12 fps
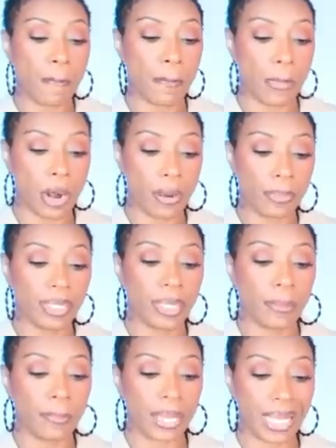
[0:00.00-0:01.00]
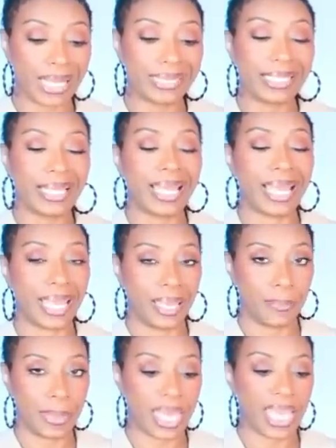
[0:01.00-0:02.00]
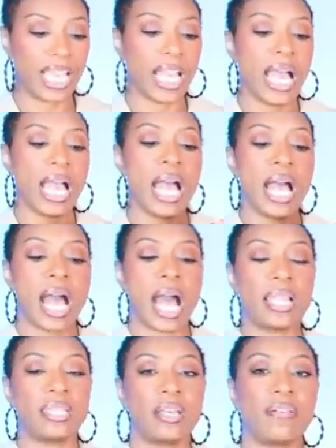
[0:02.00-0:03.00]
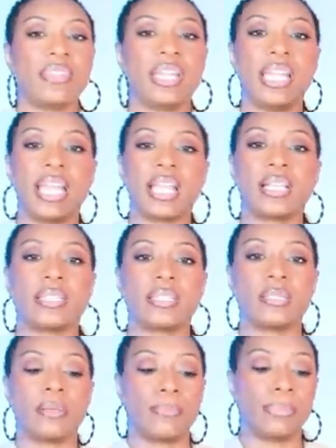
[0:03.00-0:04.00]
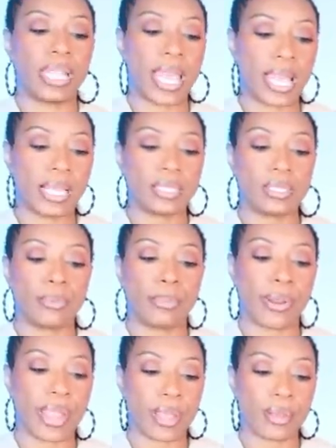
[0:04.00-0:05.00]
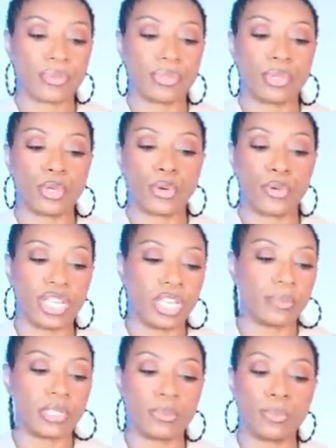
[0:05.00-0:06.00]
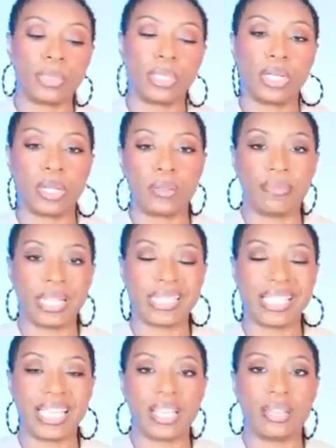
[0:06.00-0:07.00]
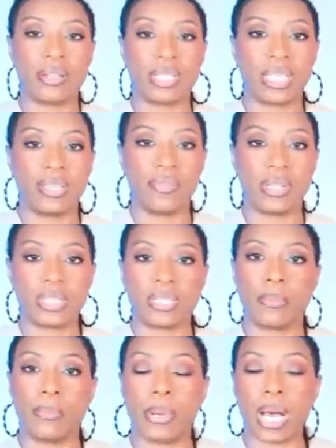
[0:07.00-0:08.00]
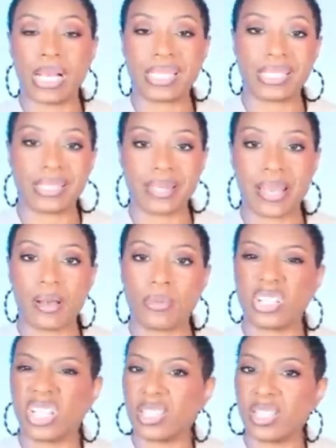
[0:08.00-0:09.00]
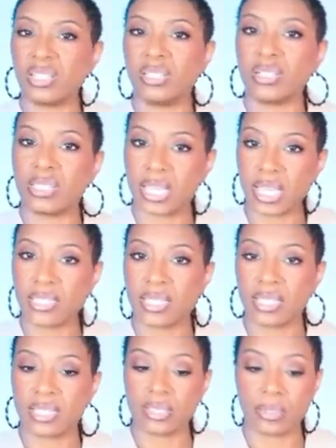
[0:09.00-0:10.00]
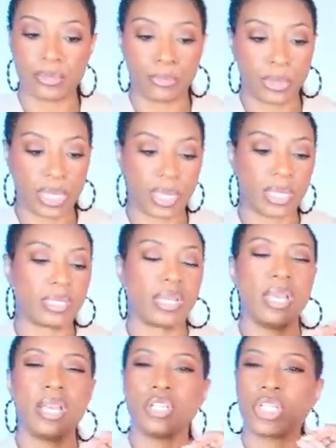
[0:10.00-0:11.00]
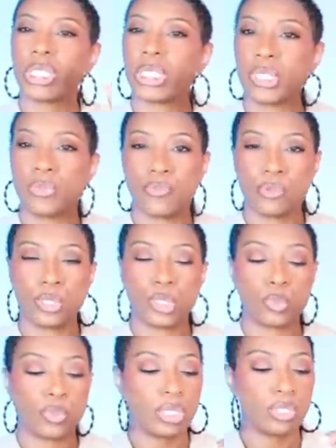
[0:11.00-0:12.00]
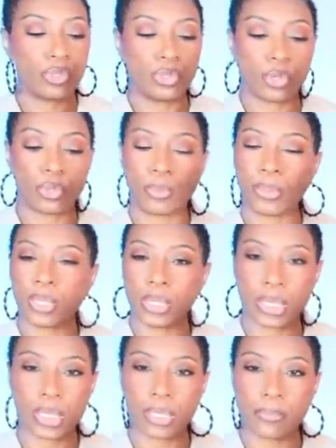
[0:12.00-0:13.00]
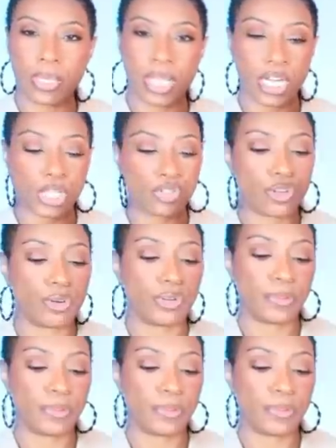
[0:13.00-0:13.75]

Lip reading: marbling box handbag. I love that it has the blacks, the browns, the creams. It's pulling all of that together. It's giving us the box style, which I think looks nice against those pants. Just a different little twist, you know, to put a little something extra on